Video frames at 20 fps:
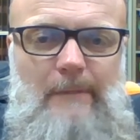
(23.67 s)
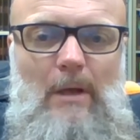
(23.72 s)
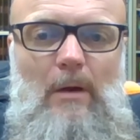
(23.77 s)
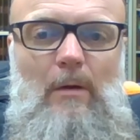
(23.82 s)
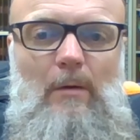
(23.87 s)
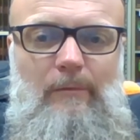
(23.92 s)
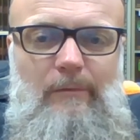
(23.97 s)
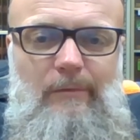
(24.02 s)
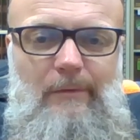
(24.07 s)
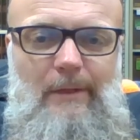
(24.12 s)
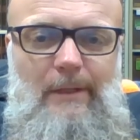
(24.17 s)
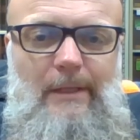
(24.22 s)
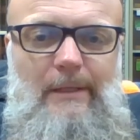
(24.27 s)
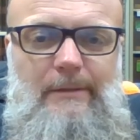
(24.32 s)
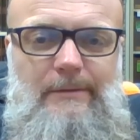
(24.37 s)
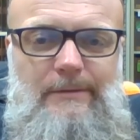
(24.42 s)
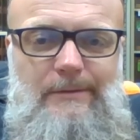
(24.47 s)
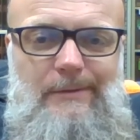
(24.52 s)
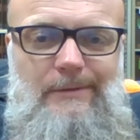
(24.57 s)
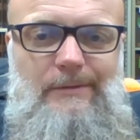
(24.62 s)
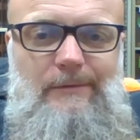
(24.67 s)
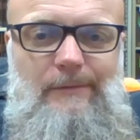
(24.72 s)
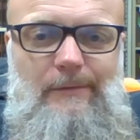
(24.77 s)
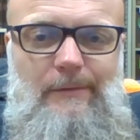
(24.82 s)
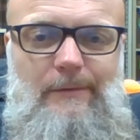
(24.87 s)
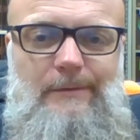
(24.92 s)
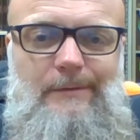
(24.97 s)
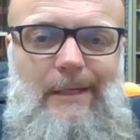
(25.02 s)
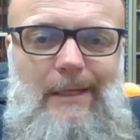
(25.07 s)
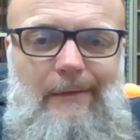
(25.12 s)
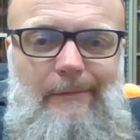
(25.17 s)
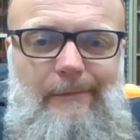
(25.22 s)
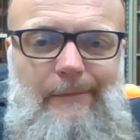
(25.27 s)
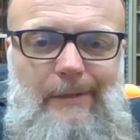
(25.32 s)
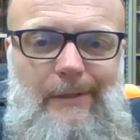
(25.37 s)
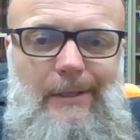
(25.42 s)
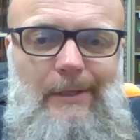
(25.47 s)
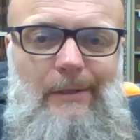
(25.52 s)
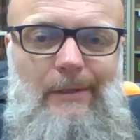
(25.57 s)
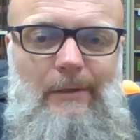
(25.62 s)
hopefully, it's just the first half of
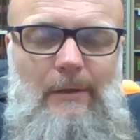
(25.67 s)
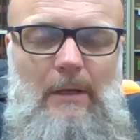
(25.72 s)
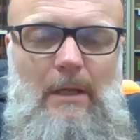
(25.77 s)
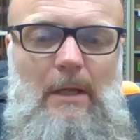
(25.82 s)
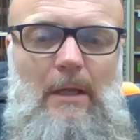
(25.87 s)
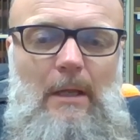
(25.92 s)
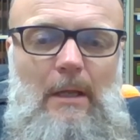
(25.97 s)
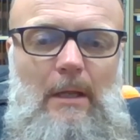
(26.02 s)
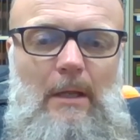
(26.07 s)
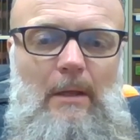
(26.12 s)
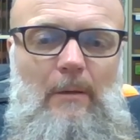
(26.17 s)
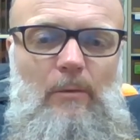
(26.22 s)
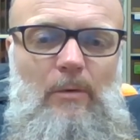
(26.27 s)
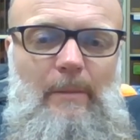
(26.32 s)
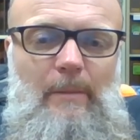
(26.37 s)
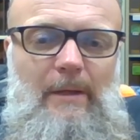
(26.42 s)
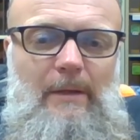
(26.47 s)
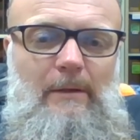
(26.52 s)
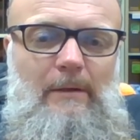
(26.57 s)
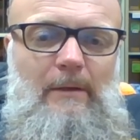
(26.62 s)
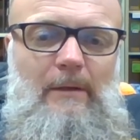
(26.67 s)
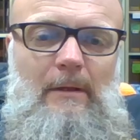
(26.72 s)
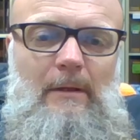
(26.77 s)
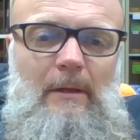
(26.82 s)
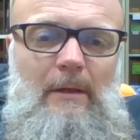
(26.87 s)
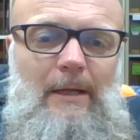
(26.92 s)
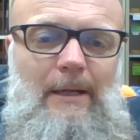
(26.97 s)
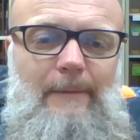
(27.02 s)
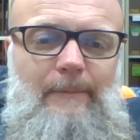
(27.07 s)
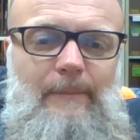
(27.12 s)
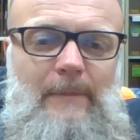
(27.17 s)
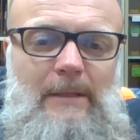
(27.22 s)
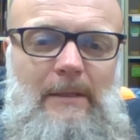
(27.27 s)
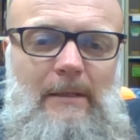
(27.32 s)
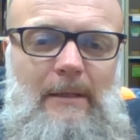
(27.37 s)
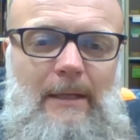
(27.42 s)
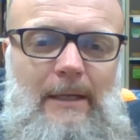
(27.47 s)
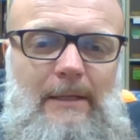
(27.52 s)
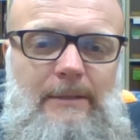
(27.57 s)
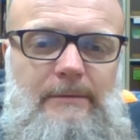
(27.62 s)
the year, we'll be learning a lot in the
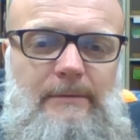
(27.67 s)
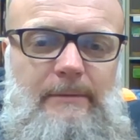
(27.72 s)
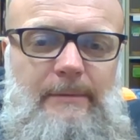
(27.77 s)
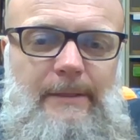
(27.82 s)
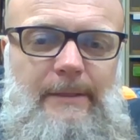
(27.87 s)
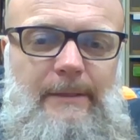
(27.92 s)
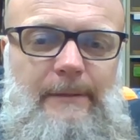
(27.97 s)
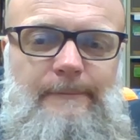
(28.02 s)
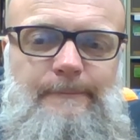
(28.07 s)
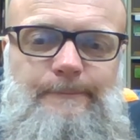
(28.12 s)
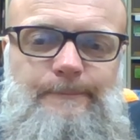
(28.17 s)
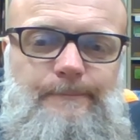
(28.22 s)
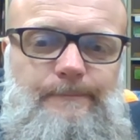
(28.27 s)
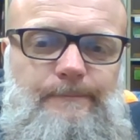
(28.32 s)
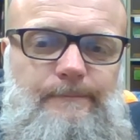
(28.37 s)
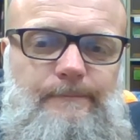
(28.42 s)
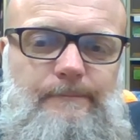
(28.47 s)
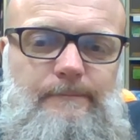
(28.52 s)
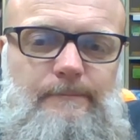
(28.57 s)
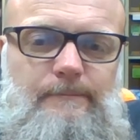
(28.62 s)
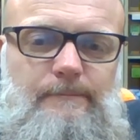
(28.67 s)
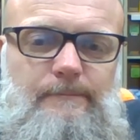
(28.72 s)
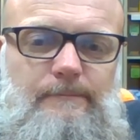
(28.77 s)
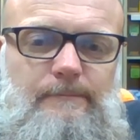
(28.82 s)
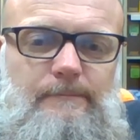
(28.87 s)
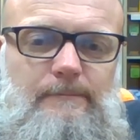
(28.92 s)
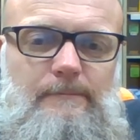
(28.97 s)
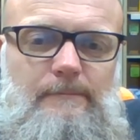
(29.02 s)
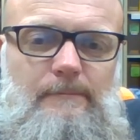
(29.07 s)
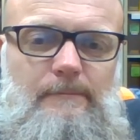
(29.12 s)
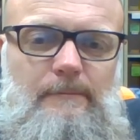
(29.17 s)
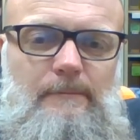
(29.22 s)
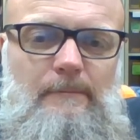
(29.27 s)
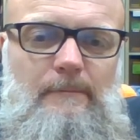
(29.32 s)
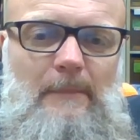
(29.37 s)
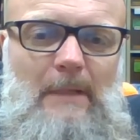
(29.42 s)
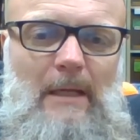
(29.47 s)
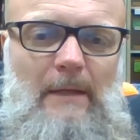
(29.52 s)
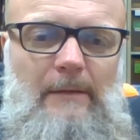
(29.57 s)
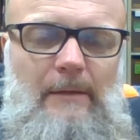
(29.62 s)
classroom here.
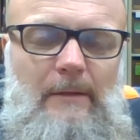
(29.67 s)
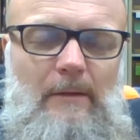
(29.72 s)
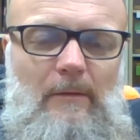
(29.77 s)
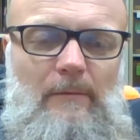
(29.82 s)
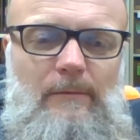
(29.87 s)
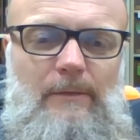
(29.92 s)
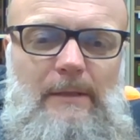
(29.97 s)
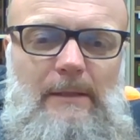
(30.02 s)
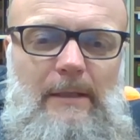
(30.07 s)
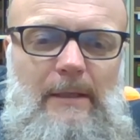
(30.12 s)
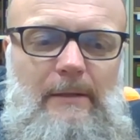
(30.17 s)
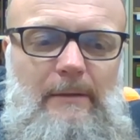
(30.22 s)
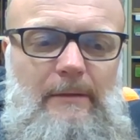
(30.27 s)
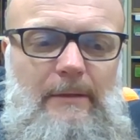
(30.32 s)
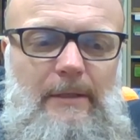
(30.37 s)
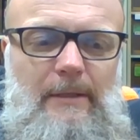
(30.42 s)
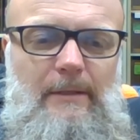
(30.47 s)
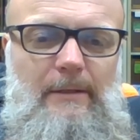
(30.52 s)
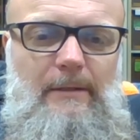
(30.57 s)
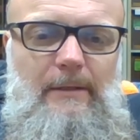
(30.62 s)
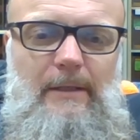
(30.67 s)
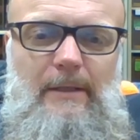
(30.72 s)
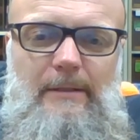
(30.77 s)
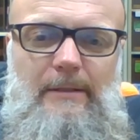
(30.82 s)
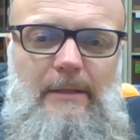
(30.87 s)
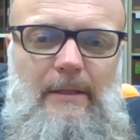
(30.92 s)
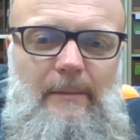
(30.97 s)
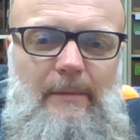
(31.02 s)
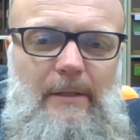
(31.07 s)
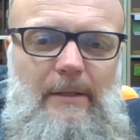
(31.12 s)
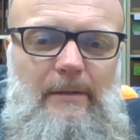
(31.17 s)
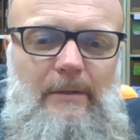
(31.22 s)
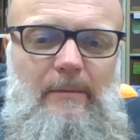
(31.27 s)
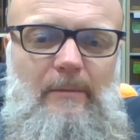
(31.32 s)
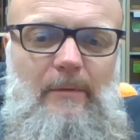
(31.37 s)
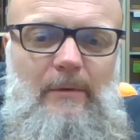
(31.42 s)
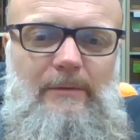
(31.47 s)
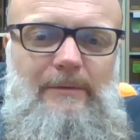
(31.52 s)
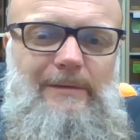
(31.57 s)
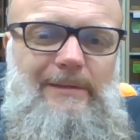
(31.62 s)
And then hopefully later in the year, you get to come in and do
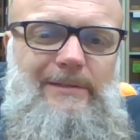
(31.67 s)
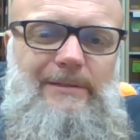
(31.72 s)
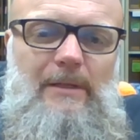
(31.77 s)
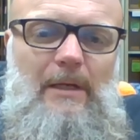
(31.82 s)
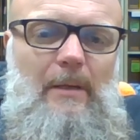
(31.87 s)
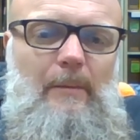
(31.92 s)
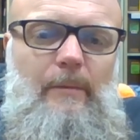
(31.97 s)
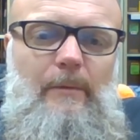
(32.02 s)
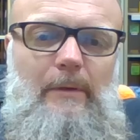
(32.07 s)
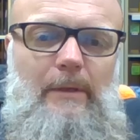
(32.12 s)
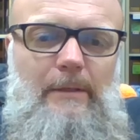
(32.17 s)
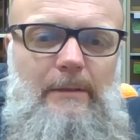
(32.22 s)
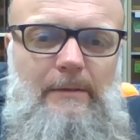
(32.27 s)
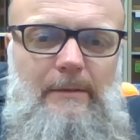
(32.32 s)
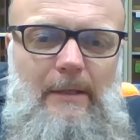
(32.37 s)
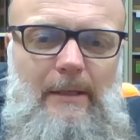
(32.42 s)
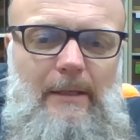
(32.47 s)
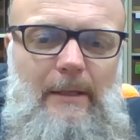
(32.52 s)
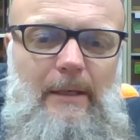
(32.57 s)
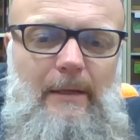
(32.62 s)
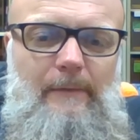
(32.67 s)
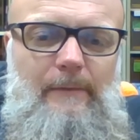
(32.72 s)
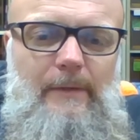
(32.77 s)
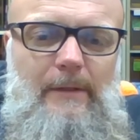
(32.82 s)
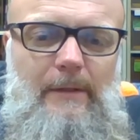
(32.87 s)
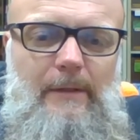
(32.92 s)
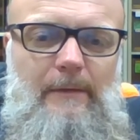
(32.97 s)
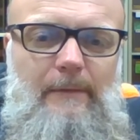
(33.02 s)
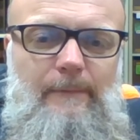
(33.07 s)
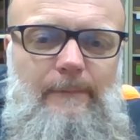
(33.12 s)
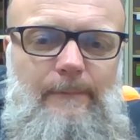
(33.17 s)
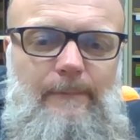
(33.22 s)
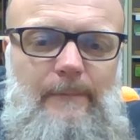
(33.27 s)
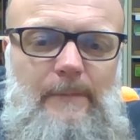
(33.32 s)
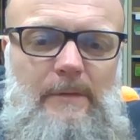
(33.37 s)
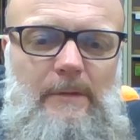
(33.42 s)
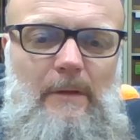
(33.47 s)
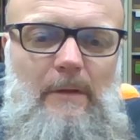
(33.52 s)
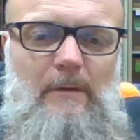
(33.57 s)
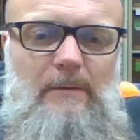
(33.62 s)
mostly shop work at the second half of the year.
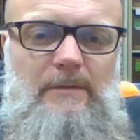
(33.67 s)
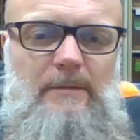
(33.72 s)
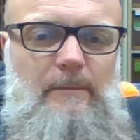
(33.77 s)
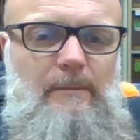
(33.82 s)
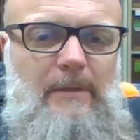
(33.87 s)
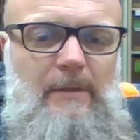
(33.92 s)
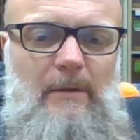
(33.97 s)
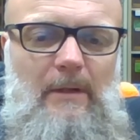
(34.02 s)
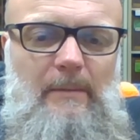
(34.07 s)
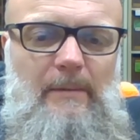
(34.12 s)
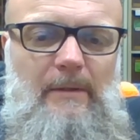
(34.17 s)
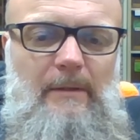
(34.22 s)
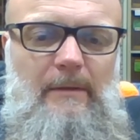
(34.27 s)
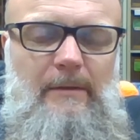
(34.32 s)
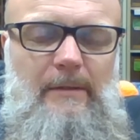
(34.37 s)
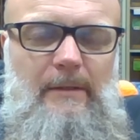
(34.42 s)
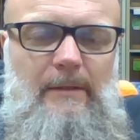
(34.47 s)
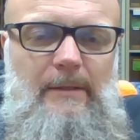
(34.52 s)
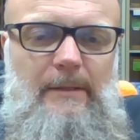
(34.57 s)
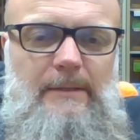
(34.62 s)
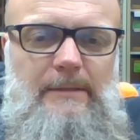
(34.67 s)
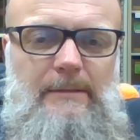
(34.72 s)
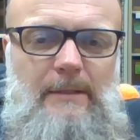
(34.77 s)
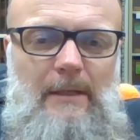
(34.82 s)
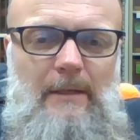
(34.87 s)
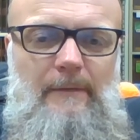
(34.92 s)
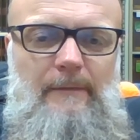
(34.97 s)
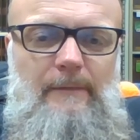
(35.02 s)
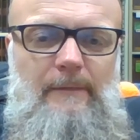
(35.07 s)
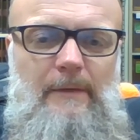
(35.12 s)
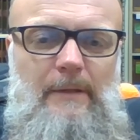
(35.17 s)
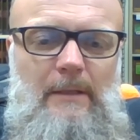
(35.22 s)
So, it's quite a bit of theory stuff.